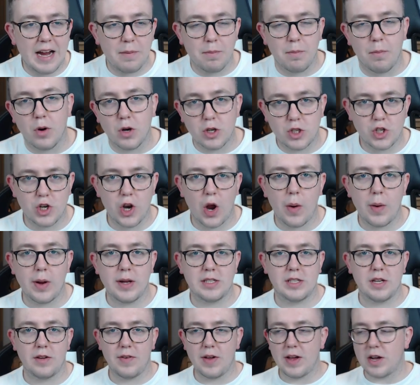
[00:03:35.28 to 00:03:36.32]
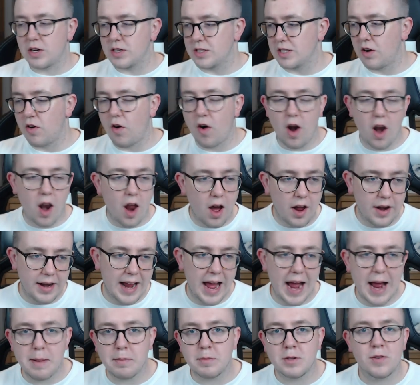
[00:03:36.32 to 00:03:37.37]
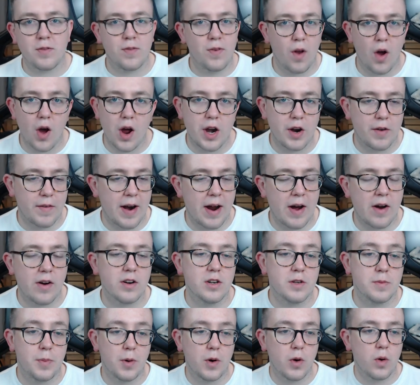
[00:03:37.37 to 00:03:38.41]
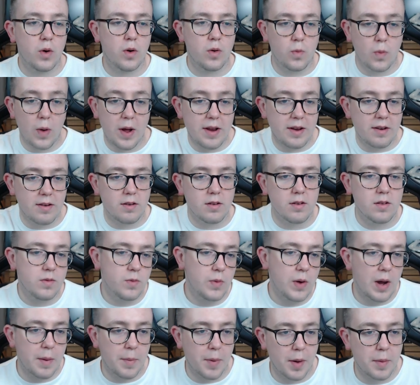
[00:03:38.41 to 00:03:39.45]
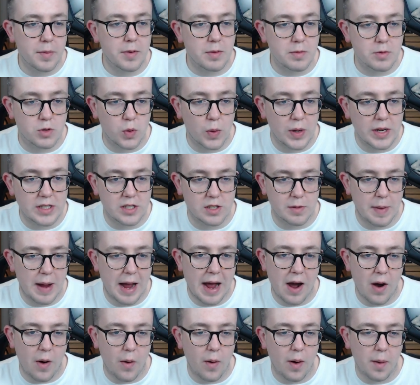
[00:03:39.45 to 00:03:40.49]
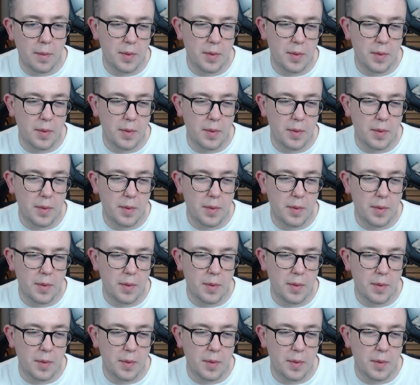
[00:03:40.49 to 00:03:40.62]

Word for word: much notice of it because there are a lot of names flying around. But when We Are Birmingham tweets them out, I'm